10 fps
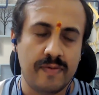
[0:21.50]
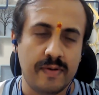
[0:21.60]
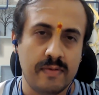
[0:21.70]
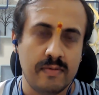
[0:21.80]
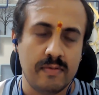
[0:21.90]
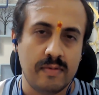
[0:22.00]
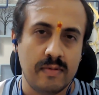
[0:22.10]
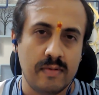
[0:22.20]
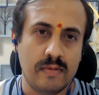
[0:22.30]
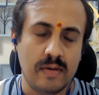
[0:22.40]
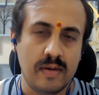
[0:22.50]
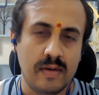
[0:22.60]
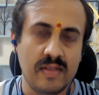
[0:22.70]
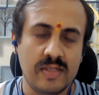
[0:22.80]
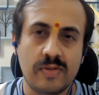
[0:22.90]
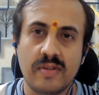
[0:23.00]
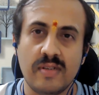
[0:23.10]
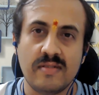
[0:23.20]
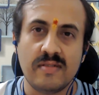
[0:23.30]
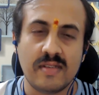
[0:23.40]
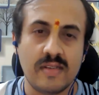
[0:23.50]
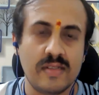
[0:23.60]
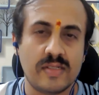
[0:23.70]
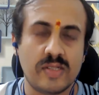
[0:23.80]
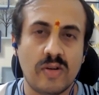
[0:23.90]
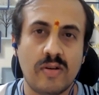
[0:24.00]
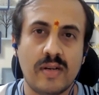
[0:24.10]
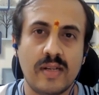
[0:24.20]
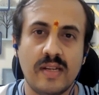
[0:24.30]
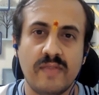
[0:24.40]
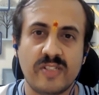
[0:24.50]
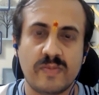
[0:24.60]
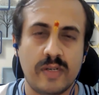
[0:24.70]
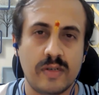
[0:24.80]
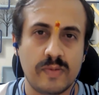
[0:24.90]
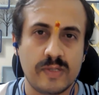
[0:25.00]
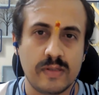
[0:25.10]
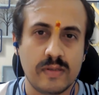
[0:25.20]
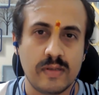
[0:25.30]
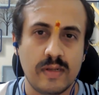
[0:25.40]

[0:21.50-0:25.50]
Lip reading: of you, insurance is not an investment option.